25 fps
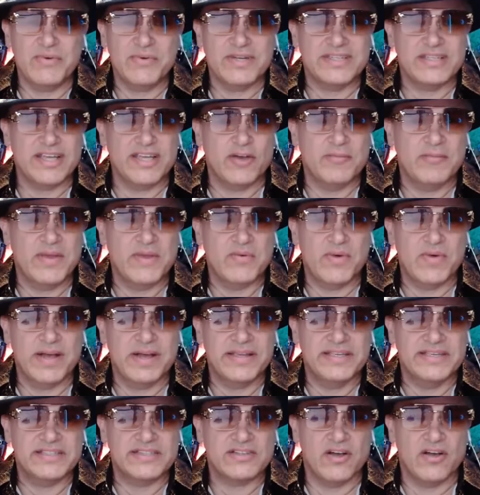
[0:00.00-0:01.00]
anyone tell me
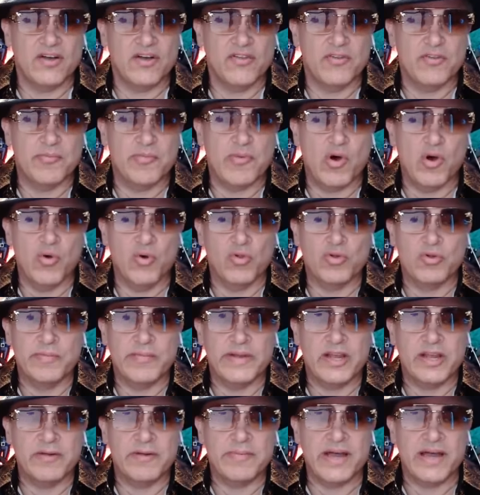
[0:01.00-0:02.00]
why he's called the
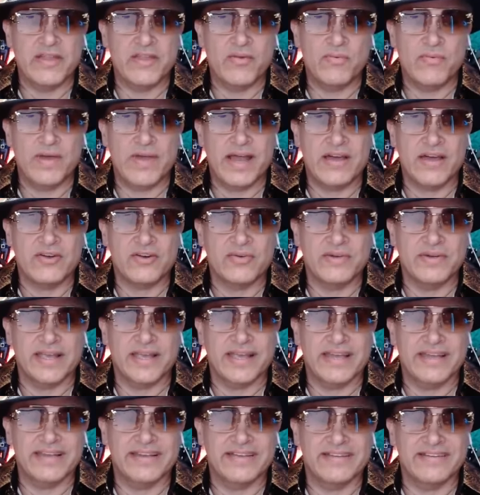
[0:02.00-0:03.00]
polar bear, by the way? I
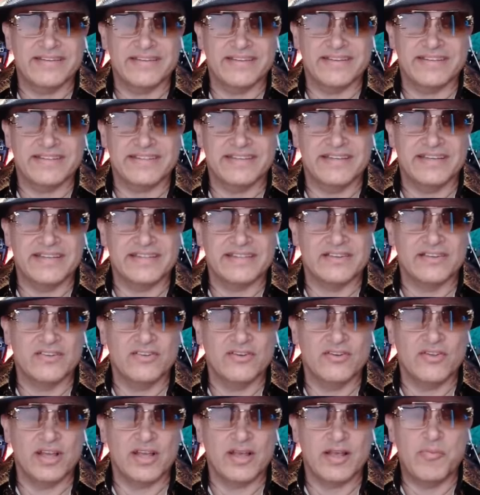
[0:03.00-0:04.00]
don't get this. He
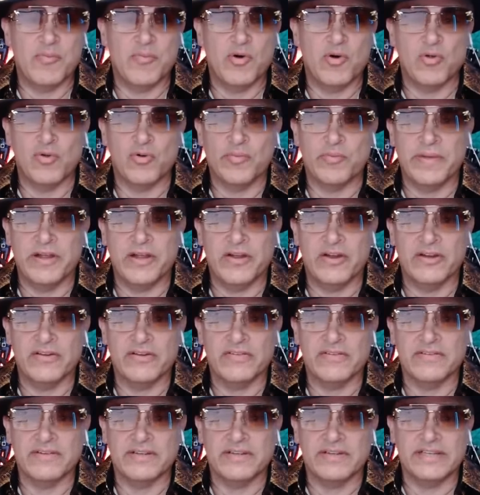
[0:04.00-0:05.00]
doesn't look like a polar
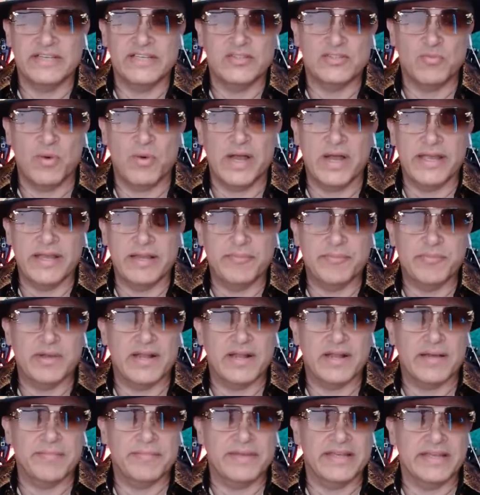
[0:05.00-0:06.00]
bear. He's white,
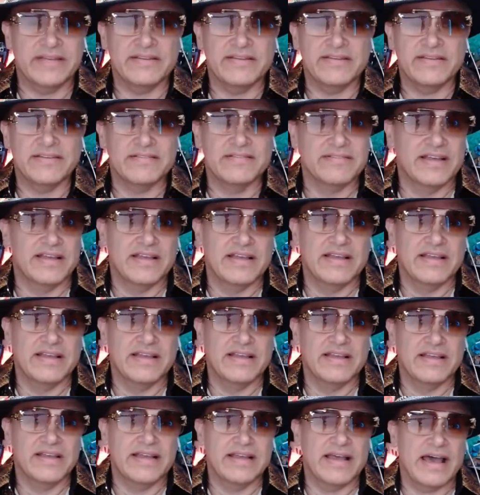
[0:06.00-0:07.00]
but I mean,
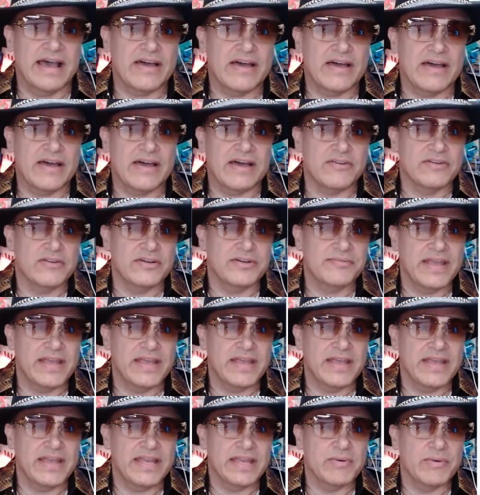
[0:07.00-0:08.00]
I don't know.
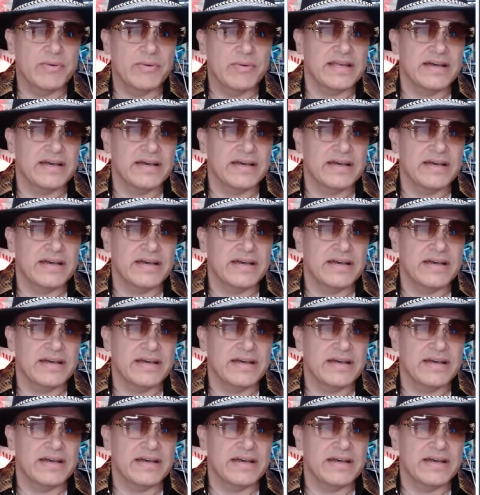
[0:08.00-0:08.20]
Anyways,